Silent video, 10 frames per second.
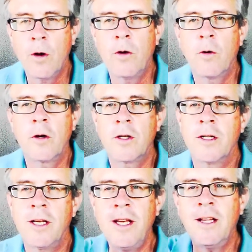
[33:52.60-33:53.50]
One door
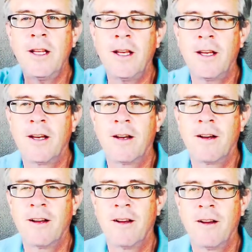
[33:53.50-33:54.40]
says healing.
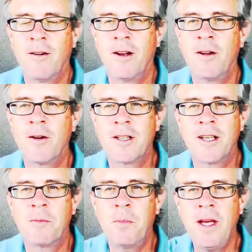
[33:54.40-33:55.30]
One door
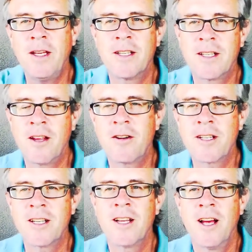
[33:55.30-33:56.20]
says peace. Another
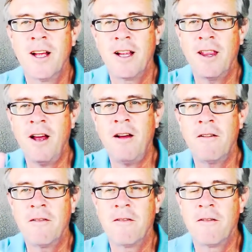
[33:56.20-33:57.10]
says
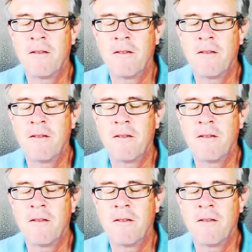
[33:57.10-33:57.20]
love.